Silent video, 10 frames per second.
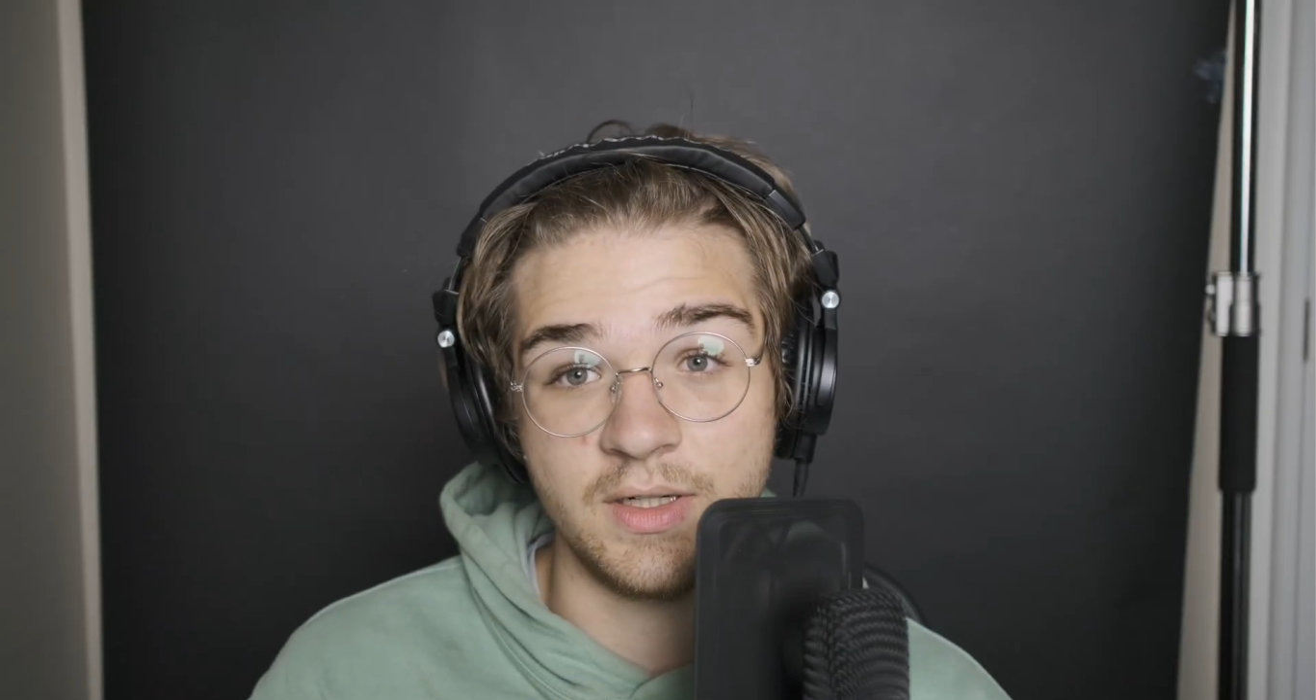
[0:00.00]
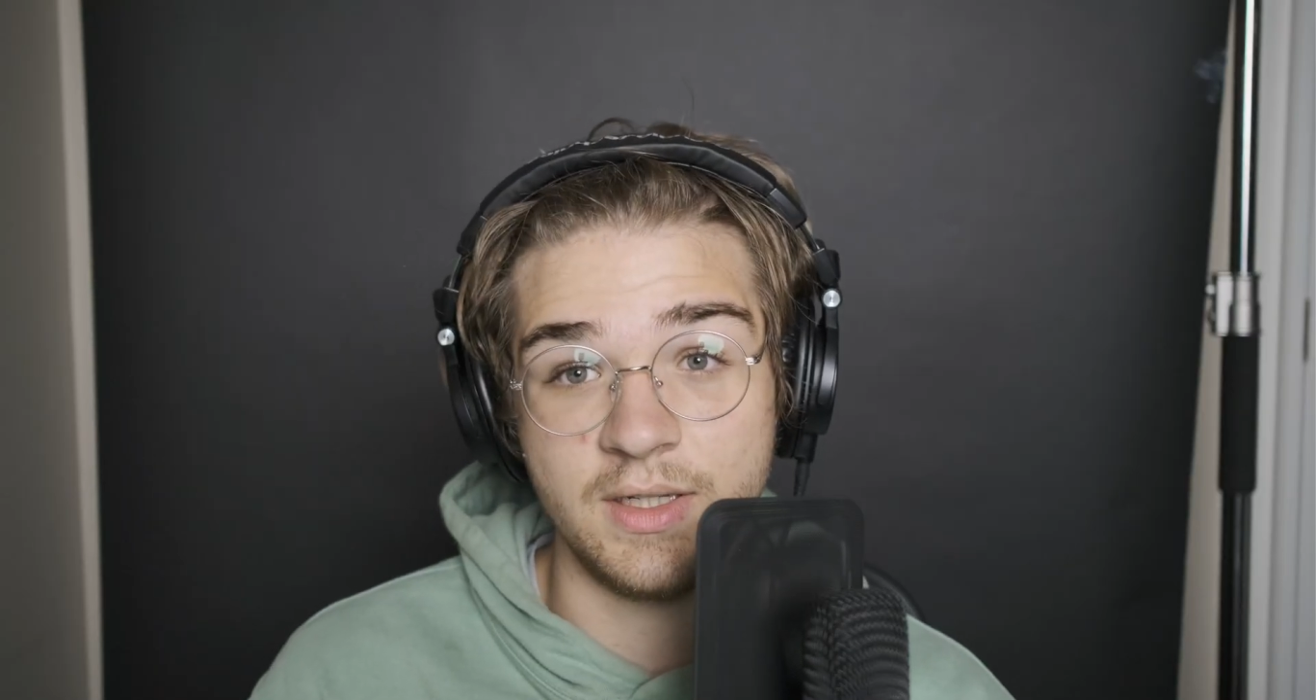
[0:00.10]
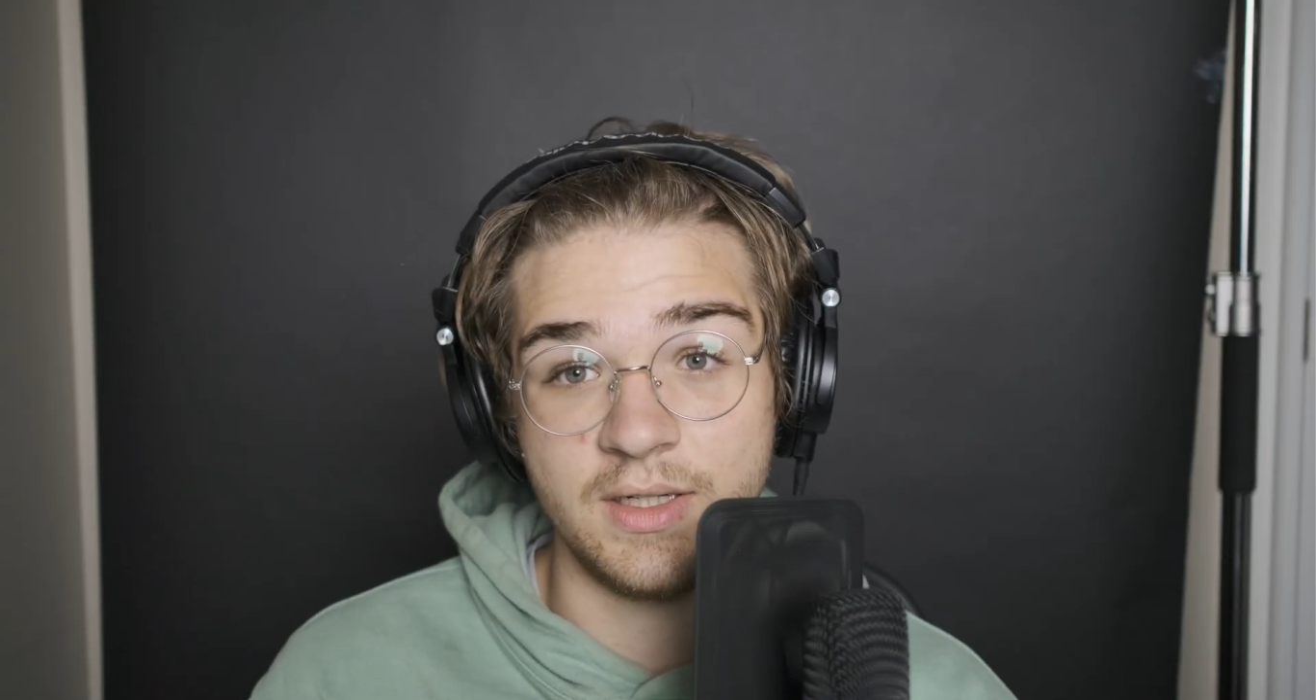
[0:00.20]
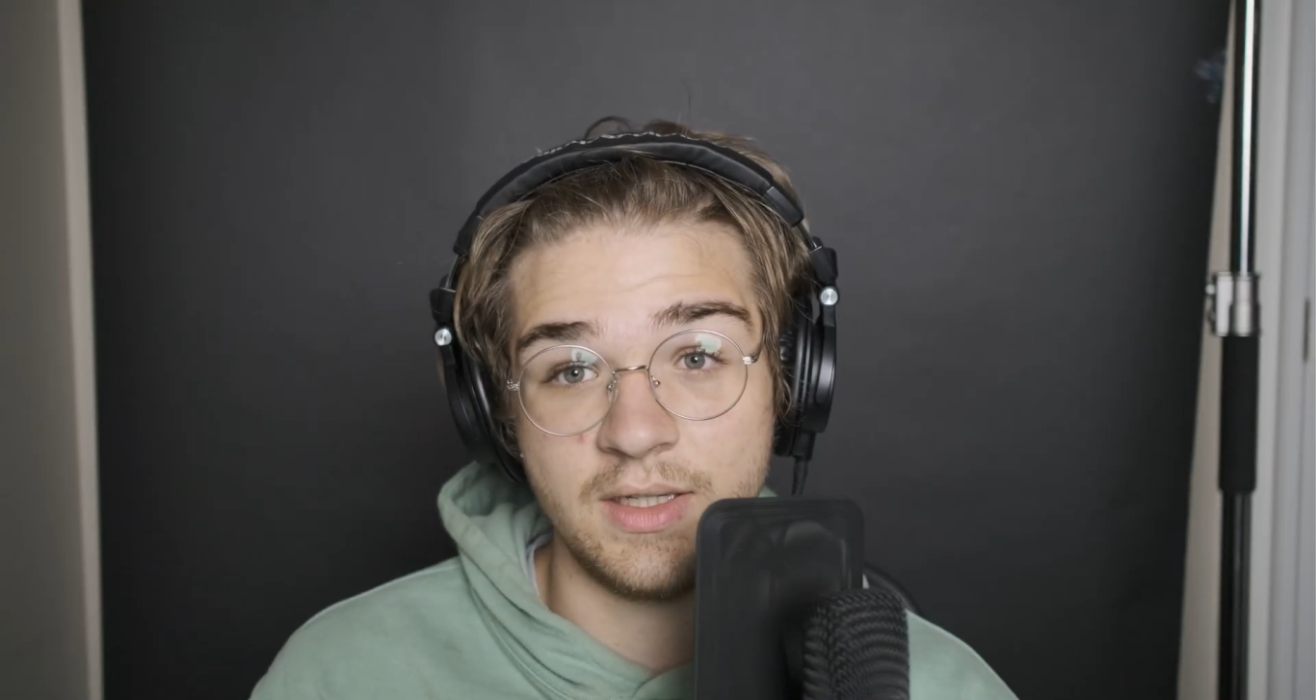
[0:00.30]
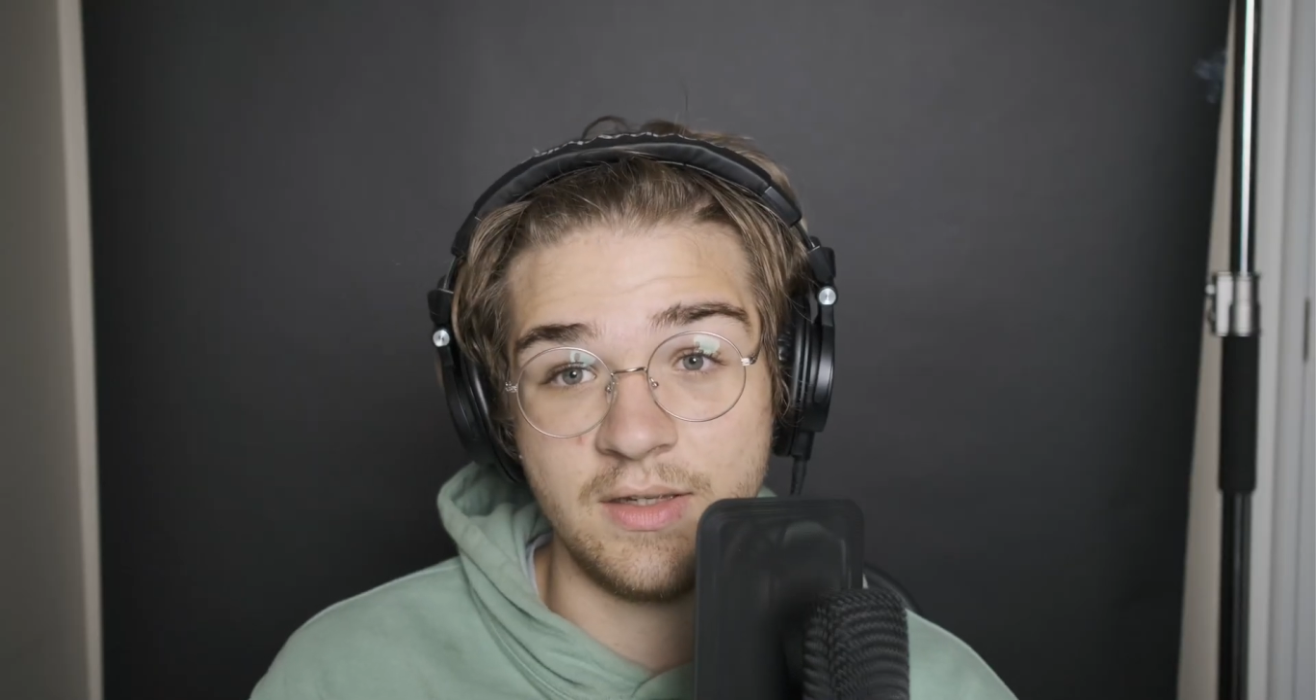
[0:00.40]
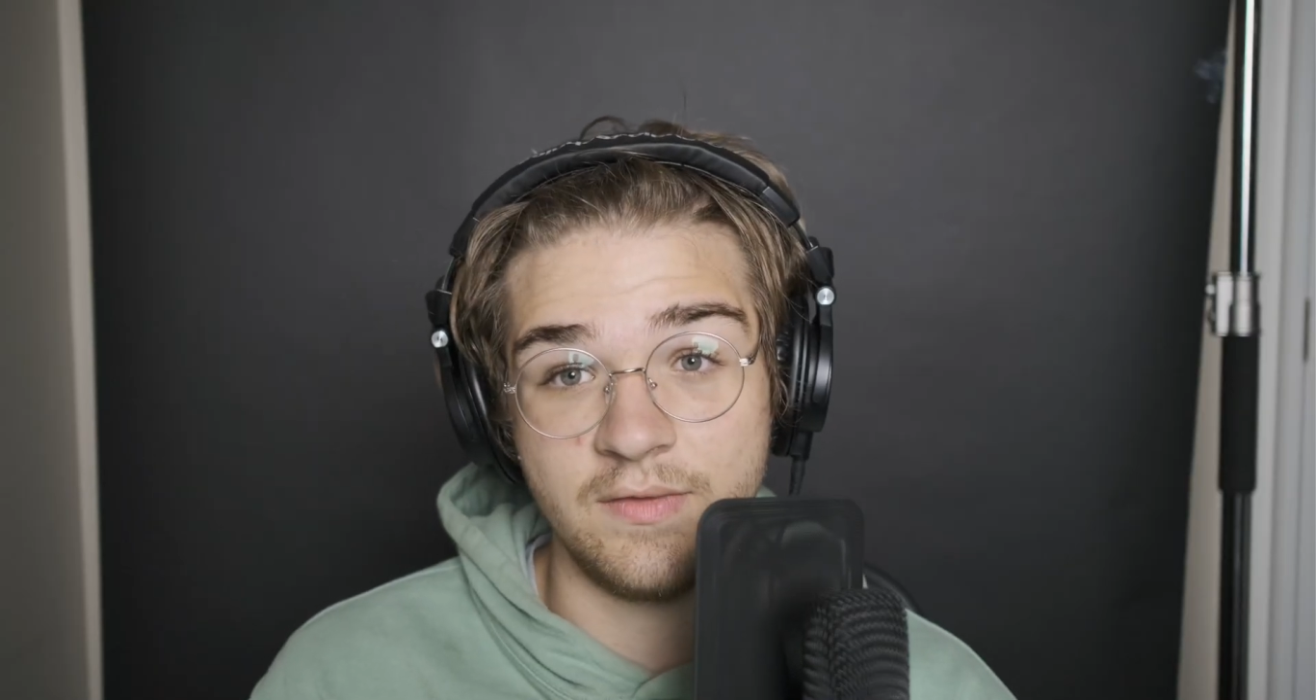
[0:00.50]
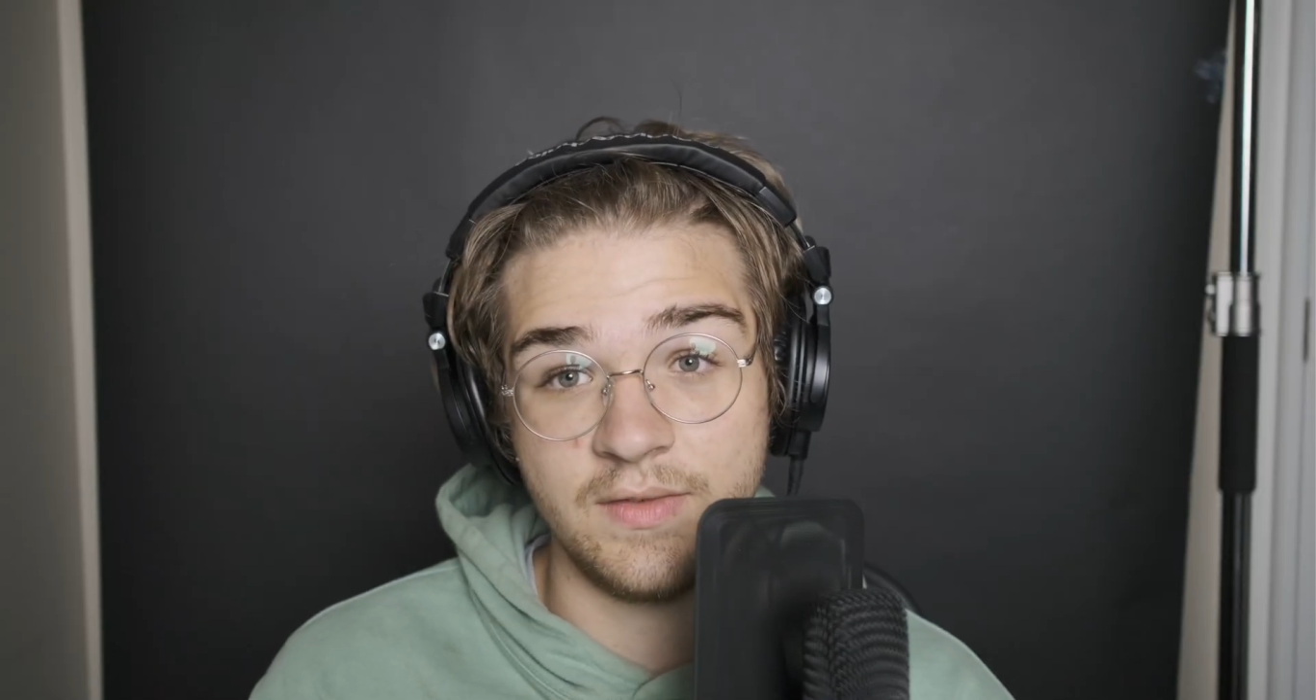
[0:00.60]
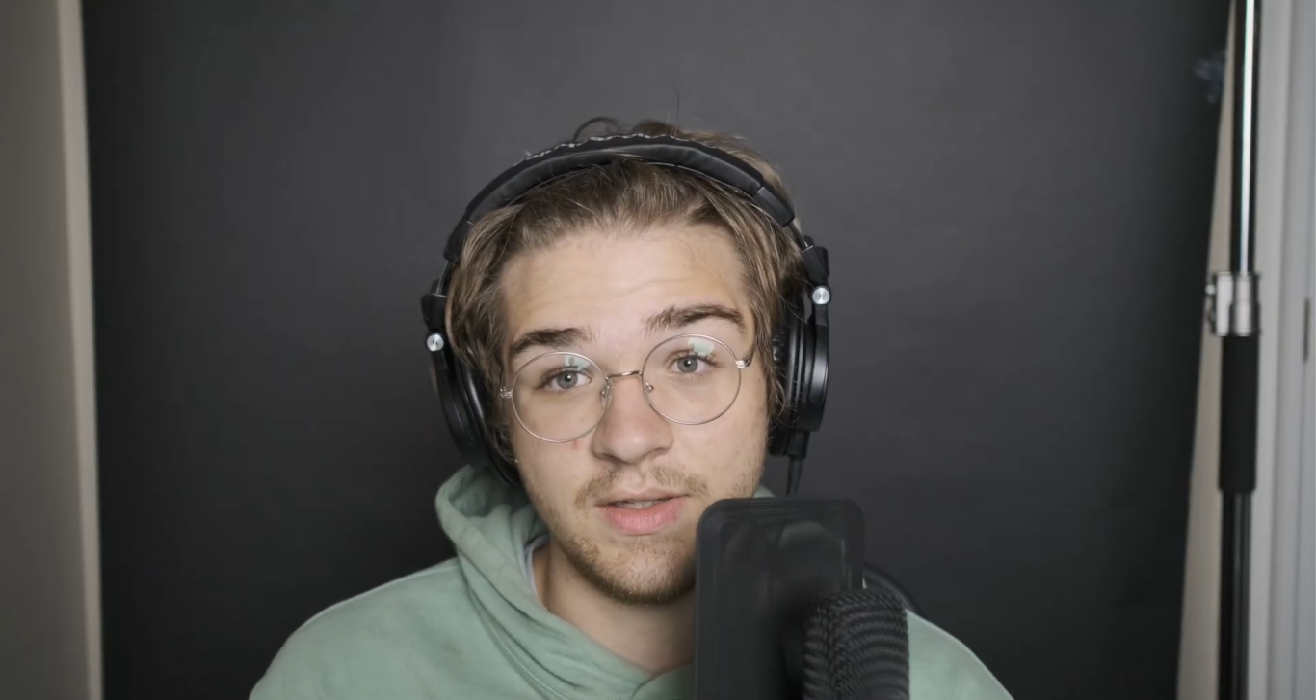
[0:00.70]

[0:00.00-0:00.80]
it if